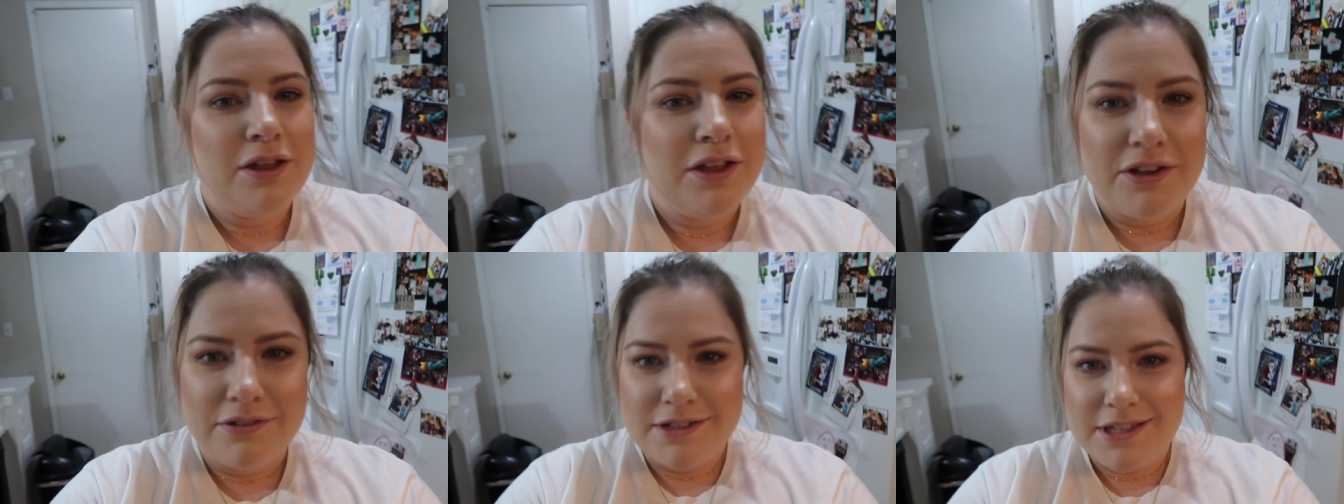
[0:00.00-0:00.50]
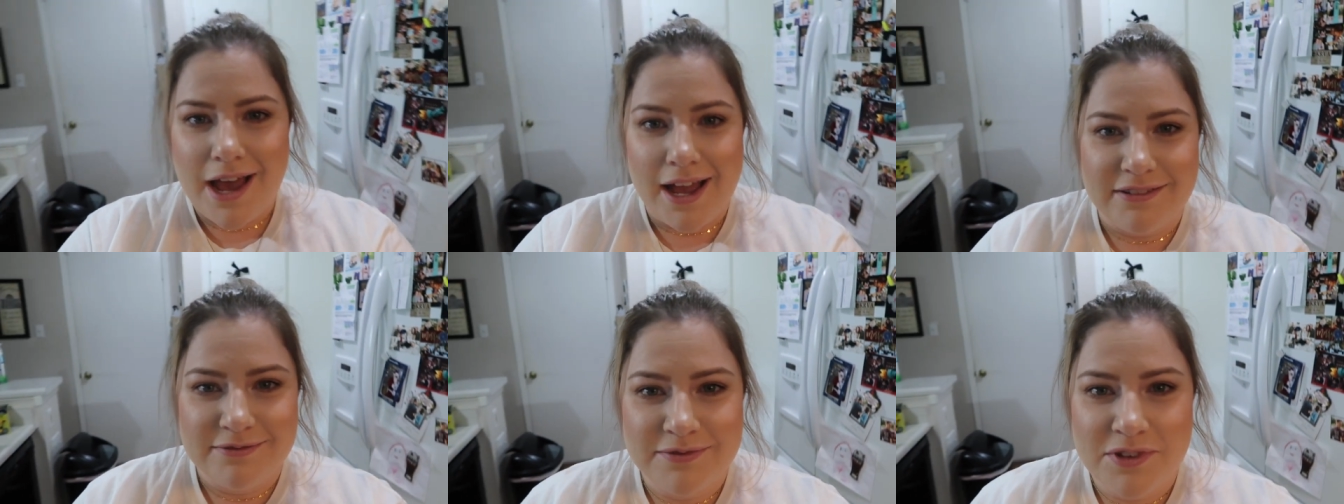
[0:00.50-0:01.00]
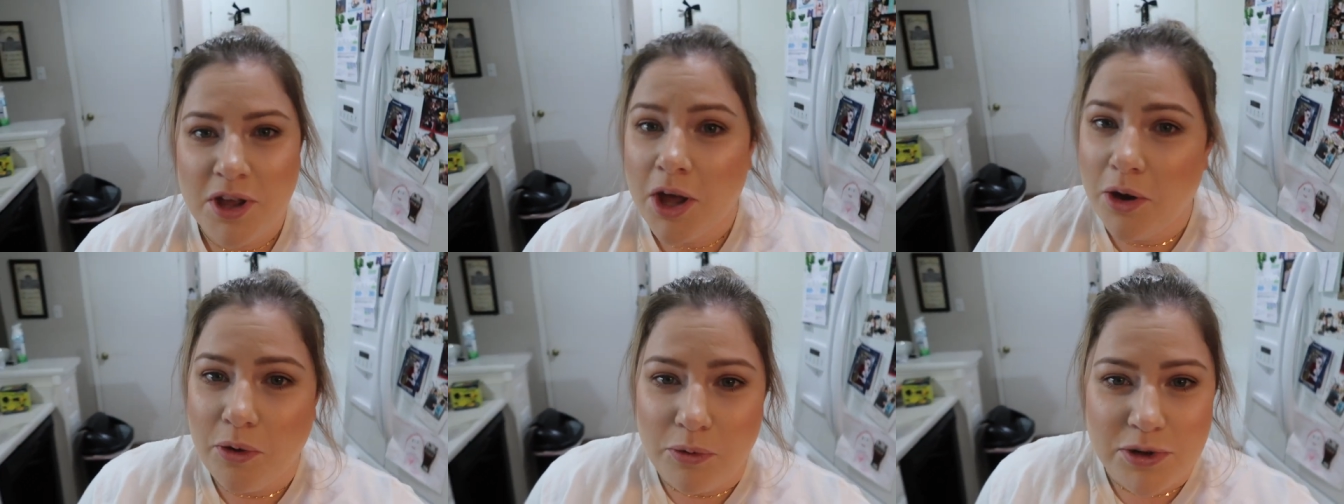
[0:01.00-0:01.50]
You decide
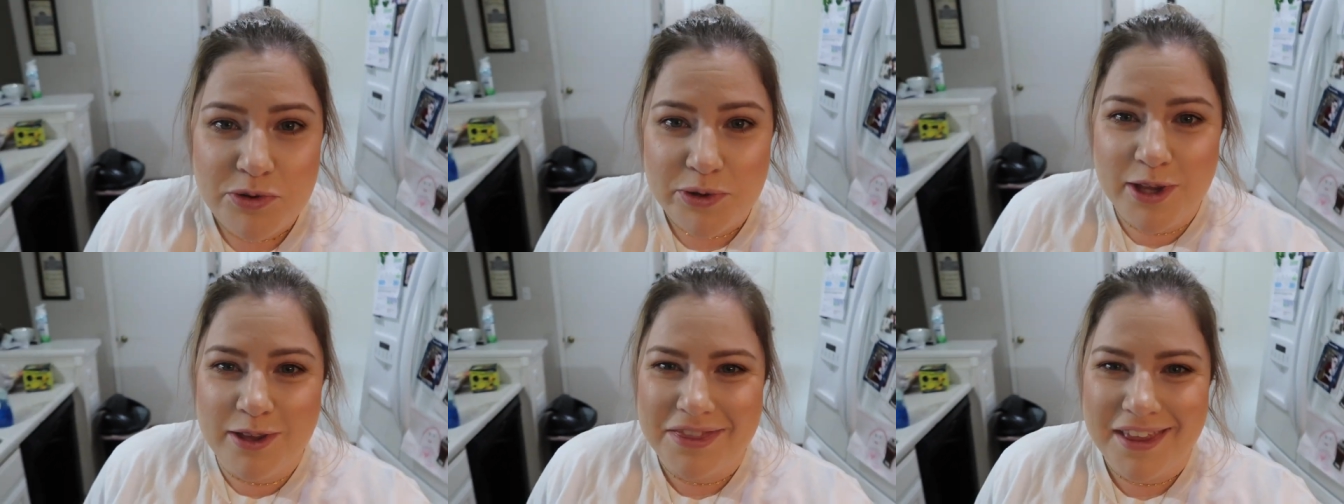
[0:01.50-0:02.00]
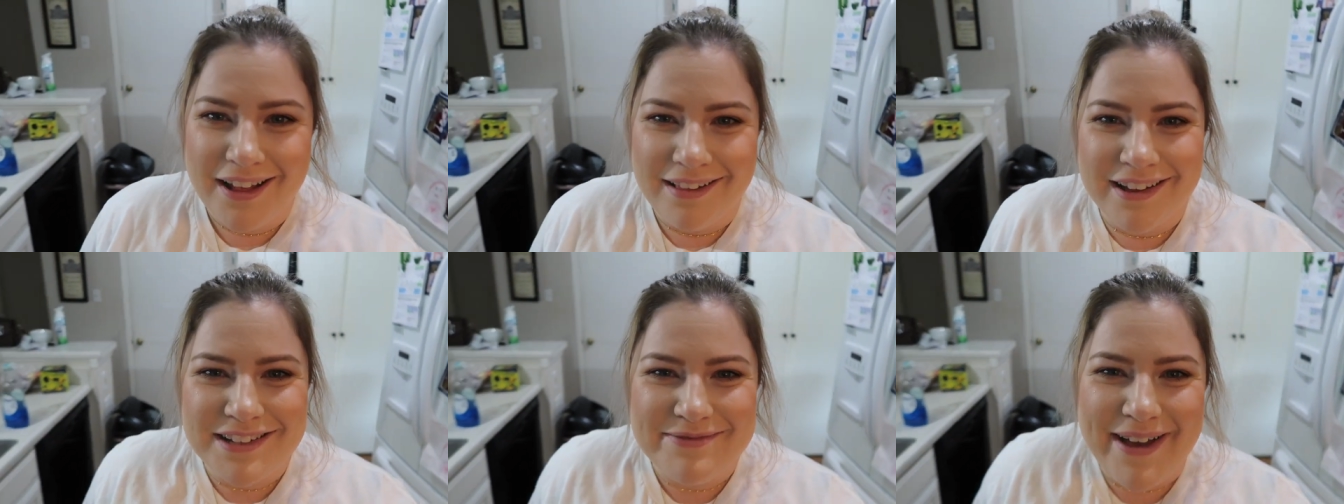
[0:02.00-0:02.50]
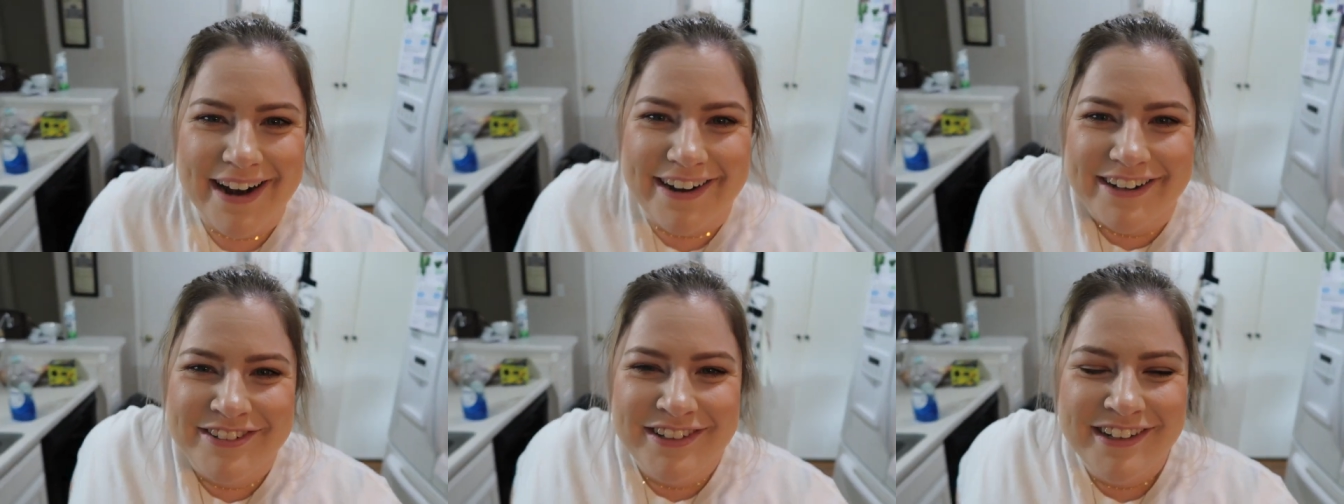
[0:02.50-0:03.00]
which one you think looks
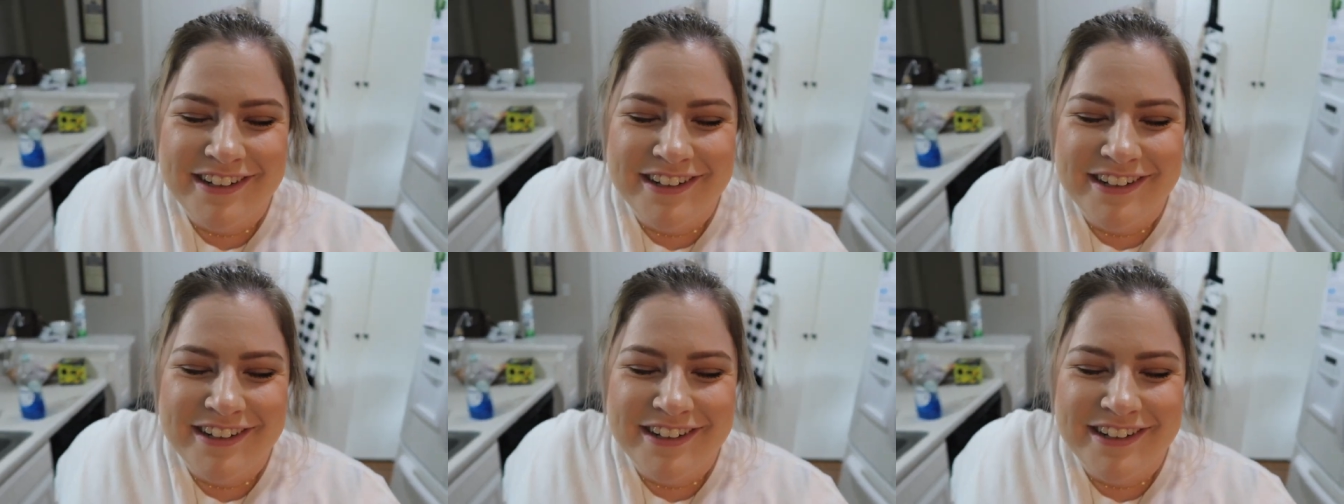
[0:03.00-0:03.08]
better.